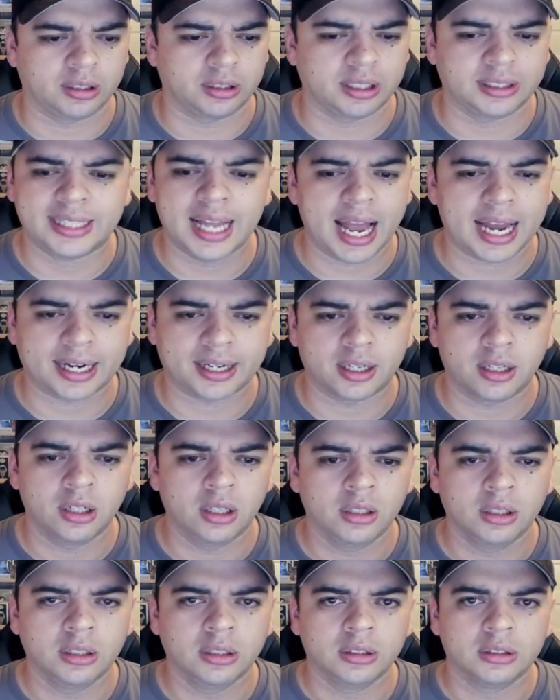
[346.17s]
deck?
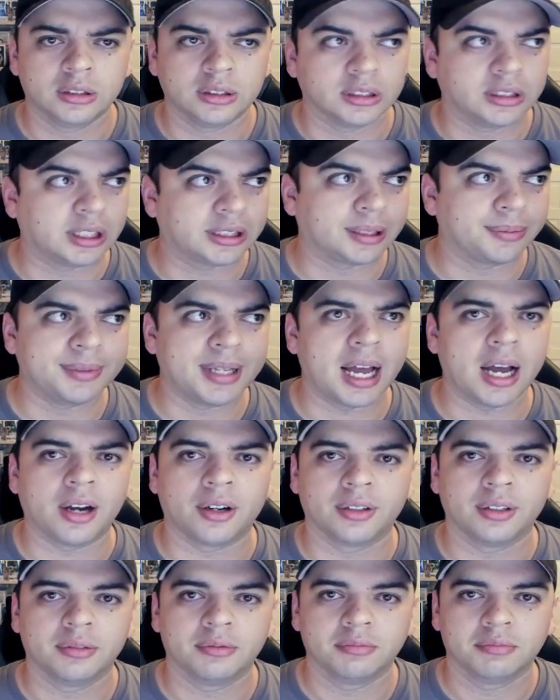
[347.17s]
System
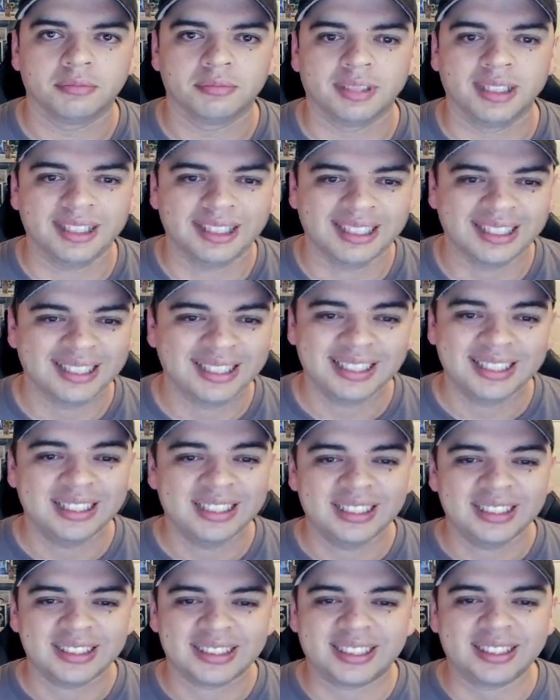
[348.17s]
down.
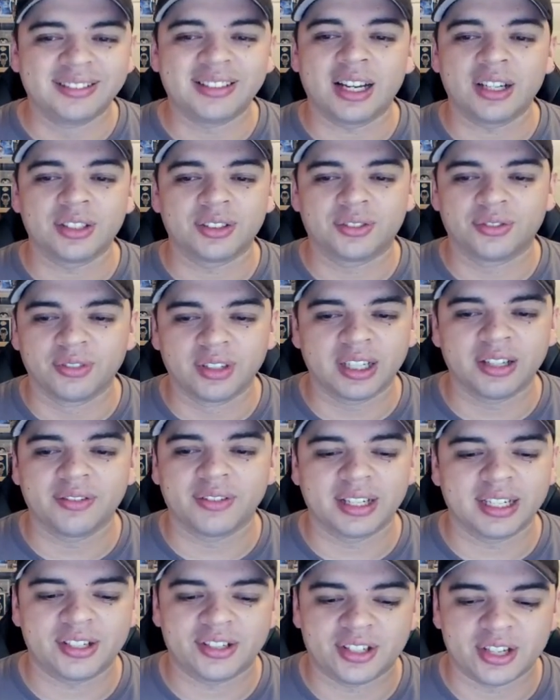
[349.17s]
System down is really,
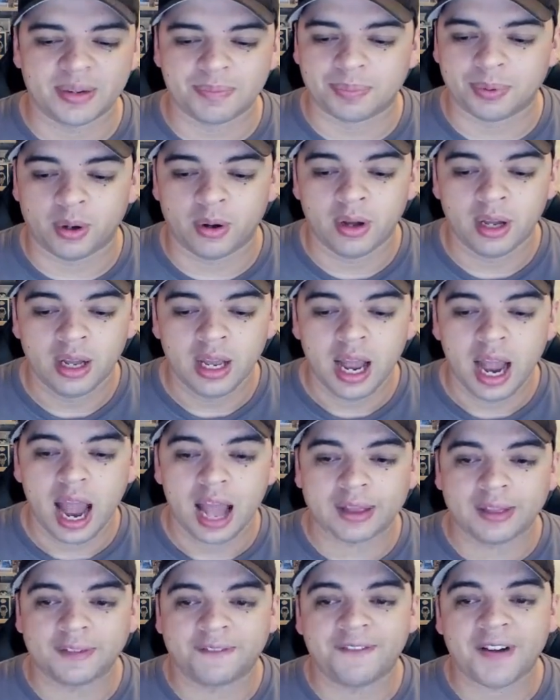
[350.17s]
really simple.
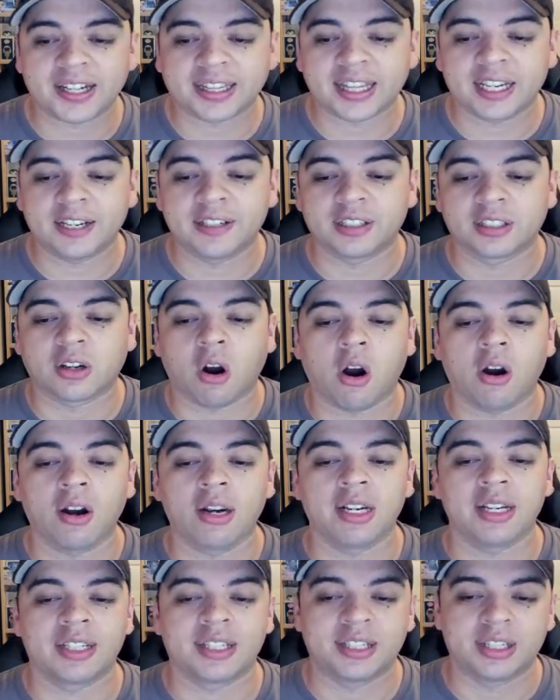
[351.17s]
And the fact that the card
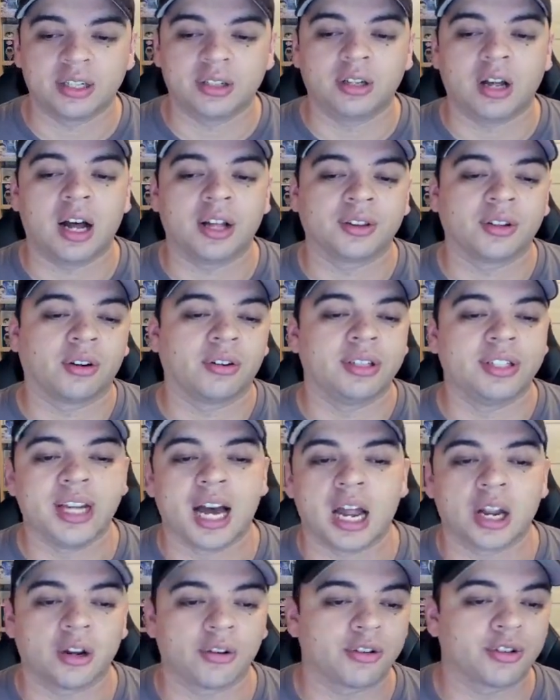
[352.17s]
is still under $1 in